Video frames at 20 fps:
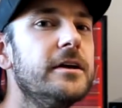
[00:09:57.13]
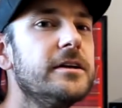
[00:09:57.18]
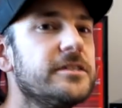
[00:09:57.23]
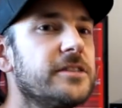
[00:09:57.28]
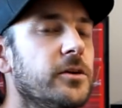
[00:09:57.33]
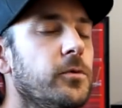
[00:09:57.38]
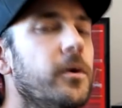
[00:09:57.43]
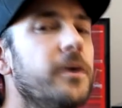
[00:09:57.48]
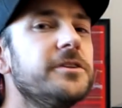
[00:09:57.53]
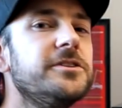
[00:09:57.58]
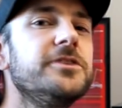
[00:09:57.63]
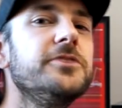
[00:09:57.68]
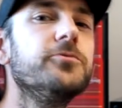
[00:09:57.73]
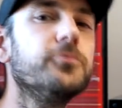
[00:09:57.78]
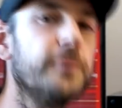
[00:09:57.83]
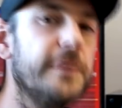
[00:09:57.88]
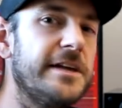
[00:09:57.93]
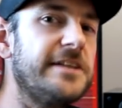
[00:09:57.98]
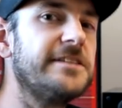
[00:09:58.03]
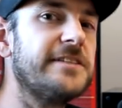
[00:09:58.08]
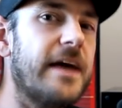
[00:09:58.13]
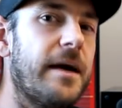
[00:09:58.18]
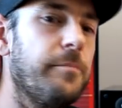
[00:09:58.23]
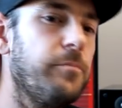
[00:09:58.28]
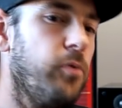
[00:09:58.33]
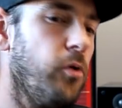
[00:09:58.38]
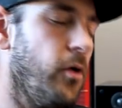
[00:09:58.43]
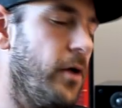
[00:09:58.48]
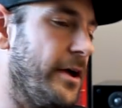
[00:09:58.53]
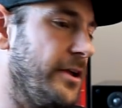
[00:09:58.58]
So once you reach
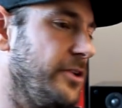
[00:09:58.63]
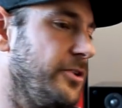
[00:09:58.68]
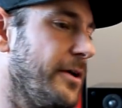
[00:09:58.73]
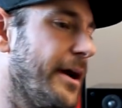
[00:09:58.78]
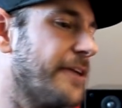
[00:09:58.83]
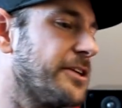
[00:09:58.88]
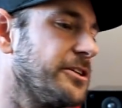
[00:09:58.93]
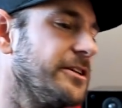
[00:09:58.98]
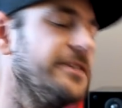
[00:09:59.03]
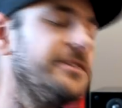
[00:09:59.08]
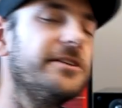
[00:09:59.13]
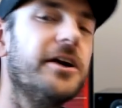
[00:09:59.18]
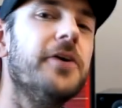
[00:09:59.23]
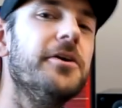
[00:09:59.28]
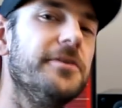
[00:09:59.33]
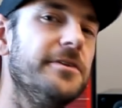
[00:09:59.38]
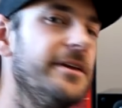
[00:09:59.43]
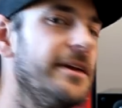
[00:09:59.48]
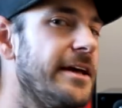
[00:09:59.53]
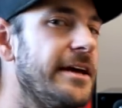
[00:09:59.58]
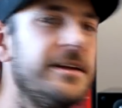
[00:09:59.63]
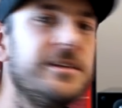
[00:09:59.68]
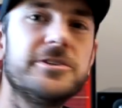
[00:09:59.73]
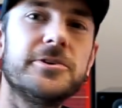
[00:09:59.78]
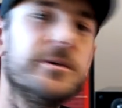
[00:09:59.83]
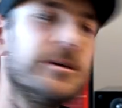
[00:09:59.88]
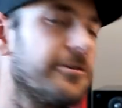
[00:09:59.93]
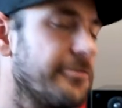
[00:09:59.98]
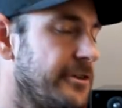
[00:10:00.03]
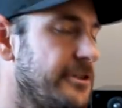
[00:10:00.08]
that point, you actually don't need
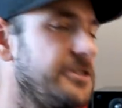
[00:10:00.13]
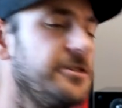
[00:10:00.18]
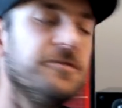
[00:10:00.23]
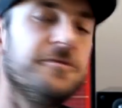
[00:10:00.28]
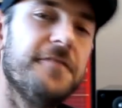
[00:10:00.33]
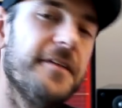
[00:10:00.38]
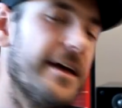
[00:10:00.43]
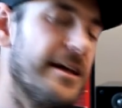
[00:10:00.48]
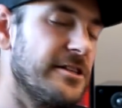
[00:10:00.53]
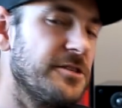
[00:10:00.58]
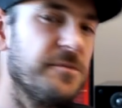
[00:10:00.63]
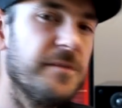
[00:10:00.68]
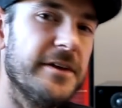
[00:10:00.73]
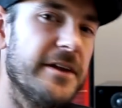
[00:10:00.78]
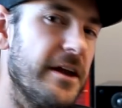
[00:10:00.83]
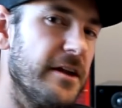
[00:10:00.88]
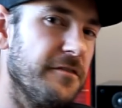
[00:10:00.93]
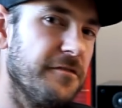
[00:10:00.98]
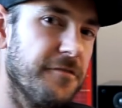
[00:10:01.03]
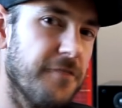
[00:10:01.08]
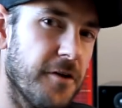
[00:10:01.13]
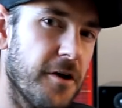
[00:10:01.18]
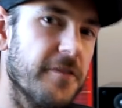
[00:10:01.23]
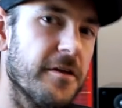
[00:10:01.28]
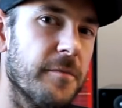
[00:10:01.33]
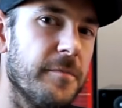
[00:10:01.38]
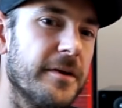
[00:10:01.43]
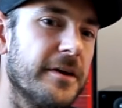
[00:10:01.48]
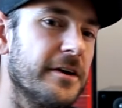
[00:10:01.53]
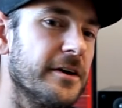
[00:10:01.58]
to increase your fan speed any
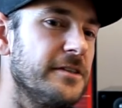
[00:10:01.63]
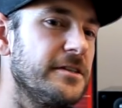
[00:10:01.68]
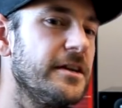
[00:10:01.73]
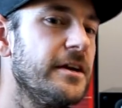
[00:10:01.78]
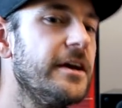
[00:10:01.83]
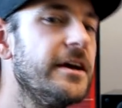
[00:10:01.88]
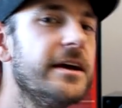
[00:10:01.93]
further because